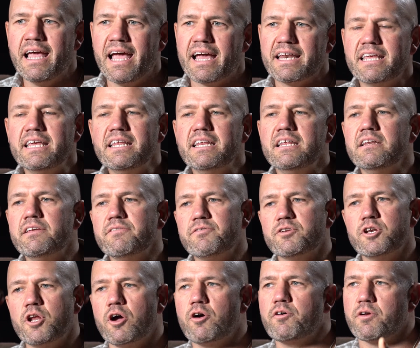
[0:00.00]
And he didn't
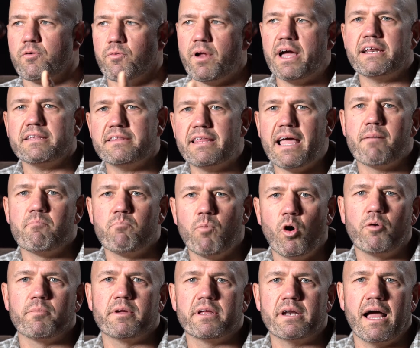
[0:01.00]
even know that right at that
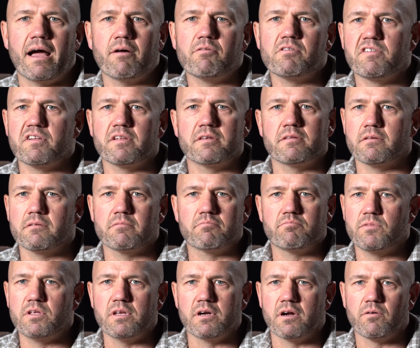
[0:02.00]
moment I was
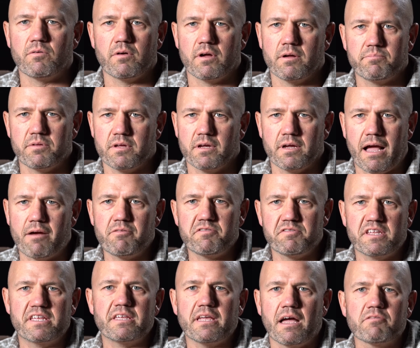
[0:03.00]
in, you know, a, a, I
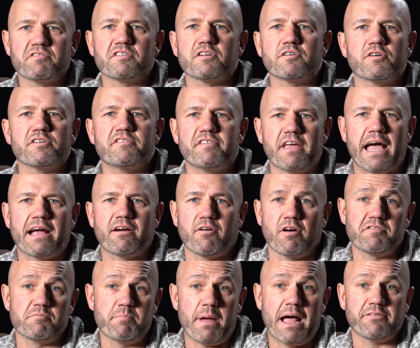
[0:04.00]
was, I was under attack or I
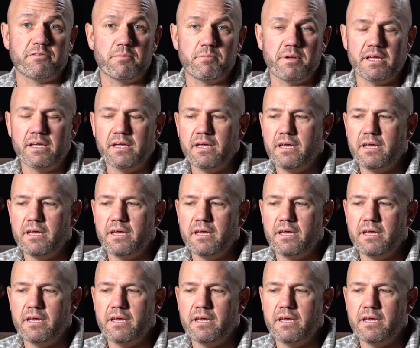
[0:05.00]
was about to be.